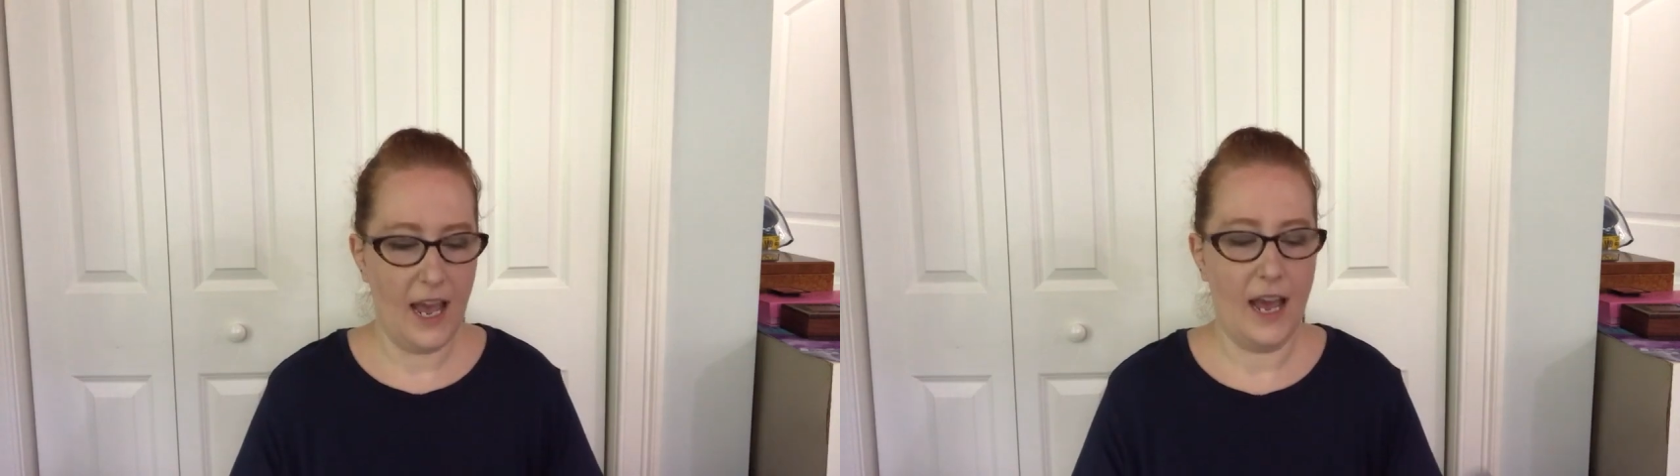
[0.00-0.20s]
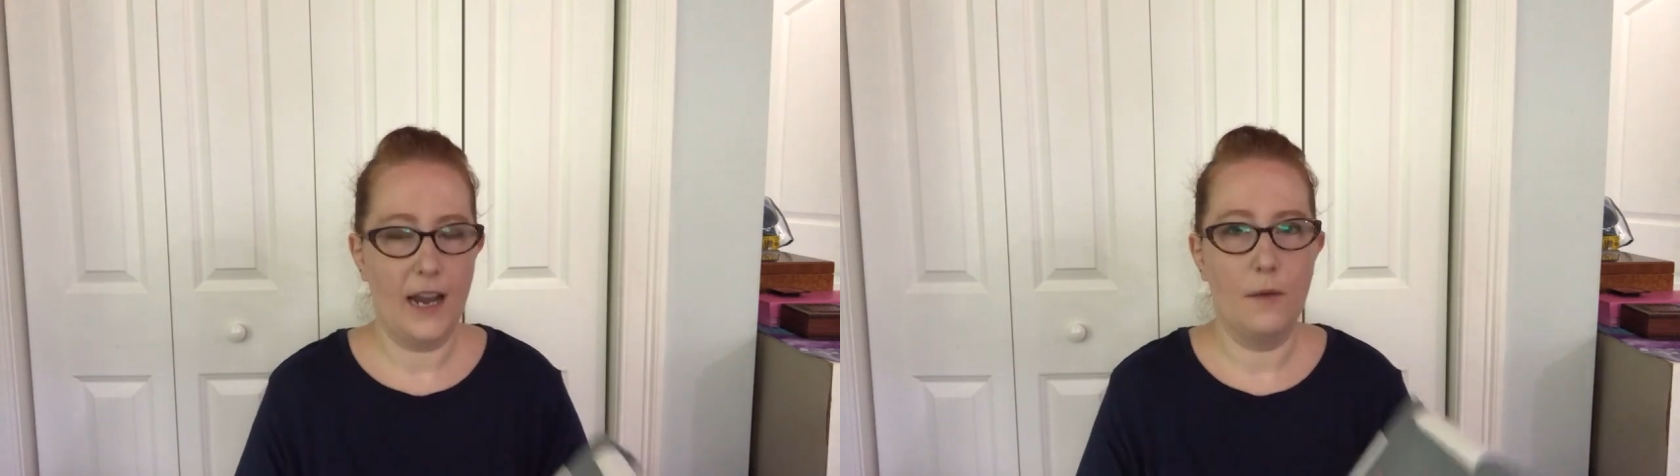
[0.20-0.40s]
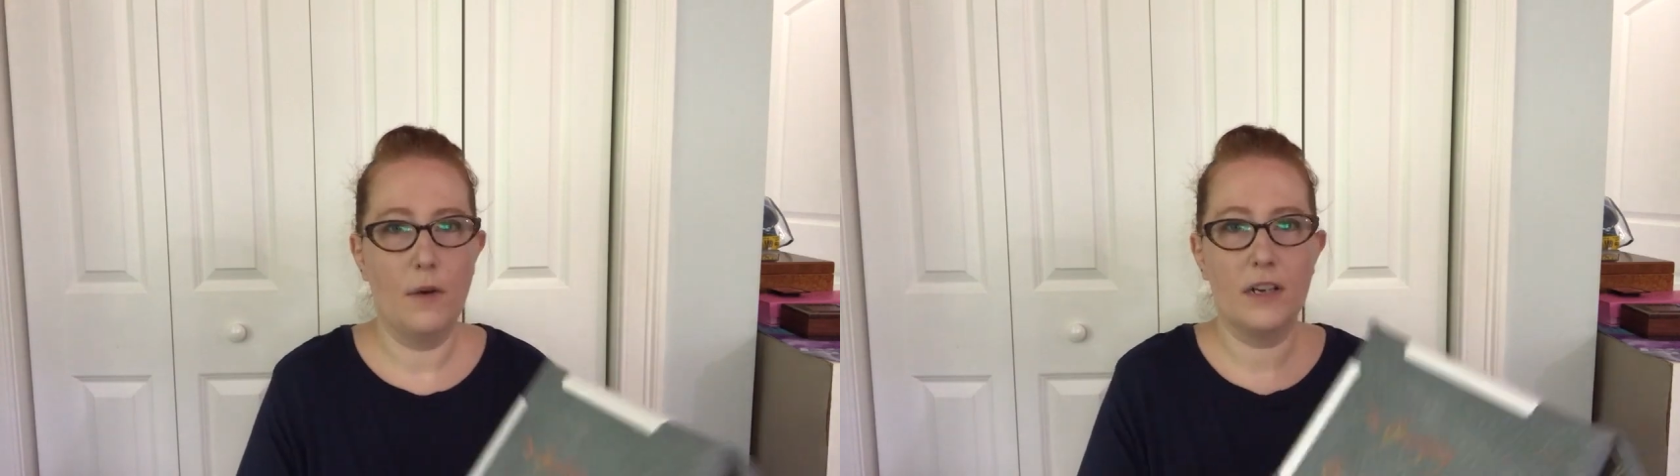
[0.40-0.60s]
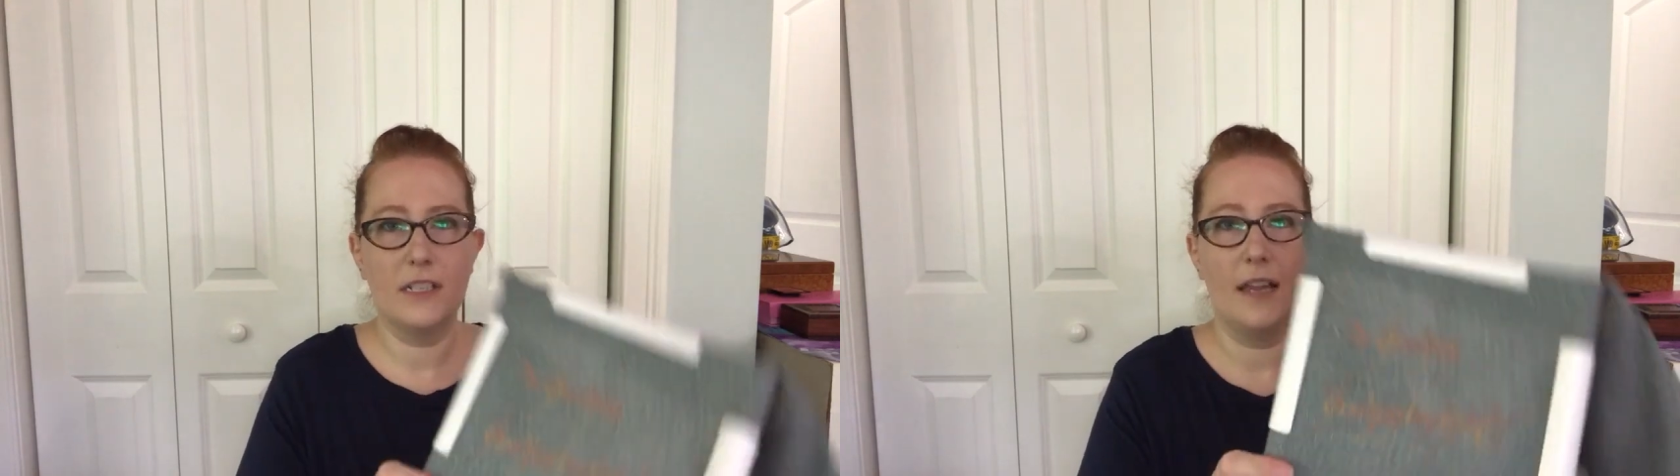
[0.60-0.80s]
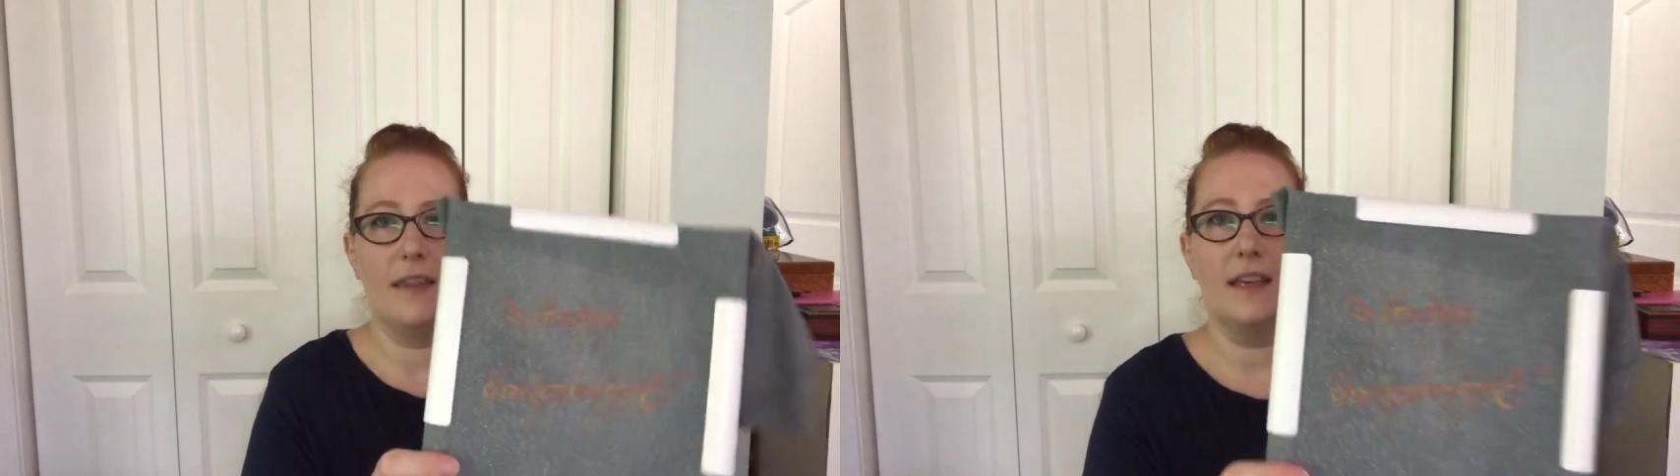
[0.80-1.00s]
and I
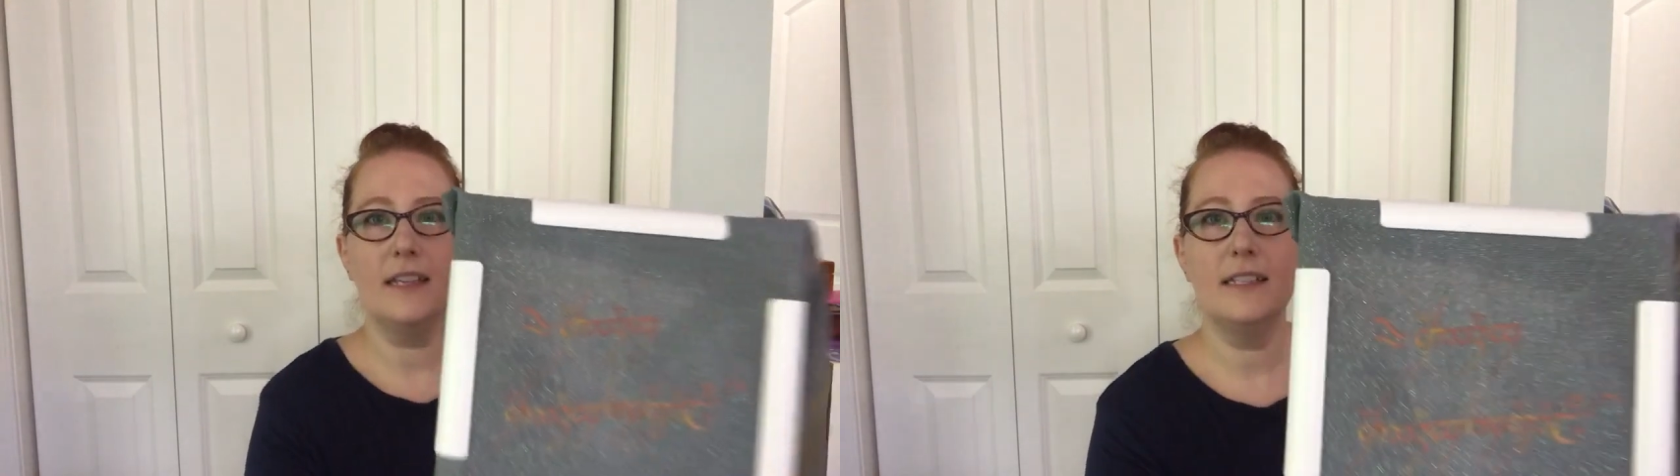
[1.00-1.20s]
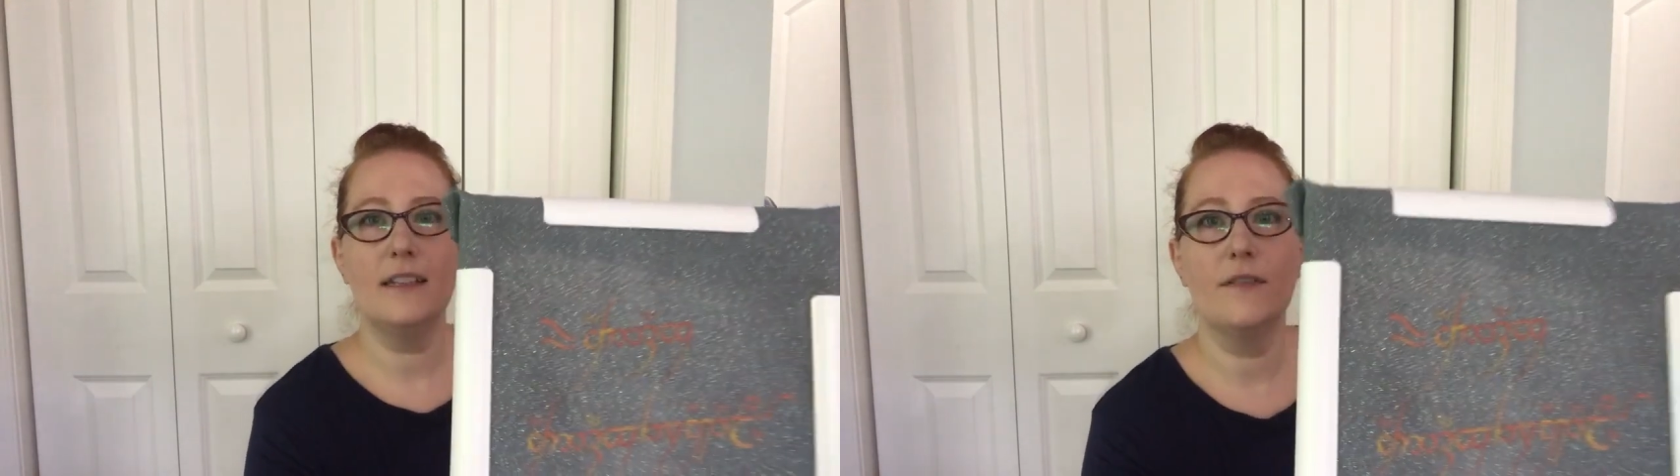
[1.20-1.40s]
worked on this,